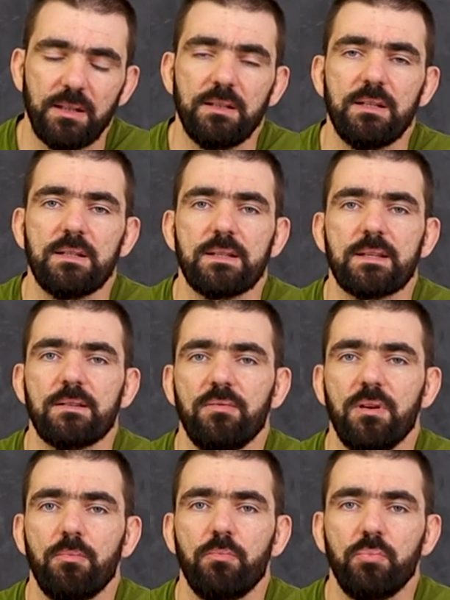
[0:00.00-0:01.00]
The
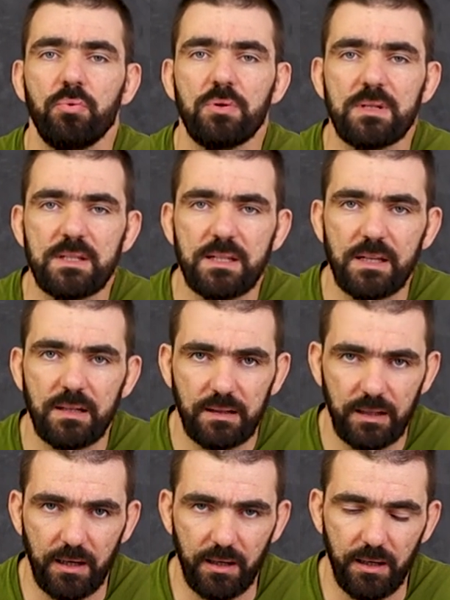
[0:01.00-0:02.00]
cream has the tendency
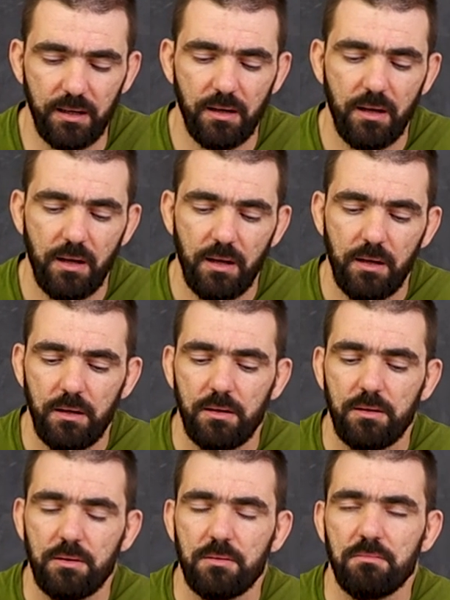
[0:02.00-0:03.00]
to be a little
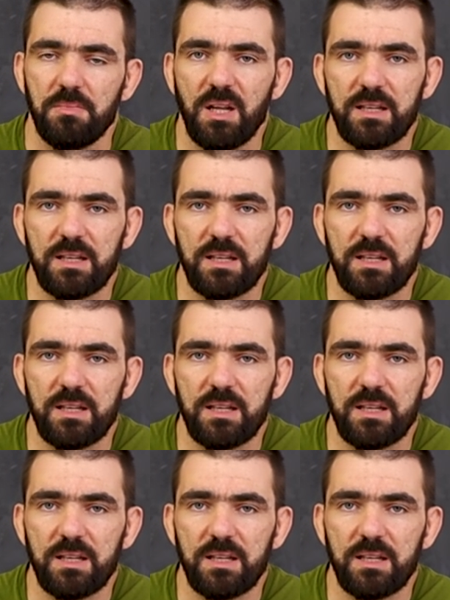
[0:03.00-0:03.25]
hard,